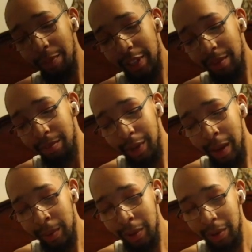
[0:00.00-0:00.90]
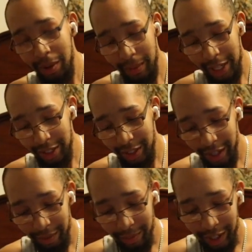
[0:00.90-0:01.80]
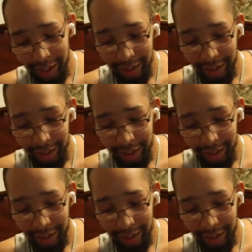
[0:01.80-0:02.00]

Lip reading: put some barbecue on my stuff, man,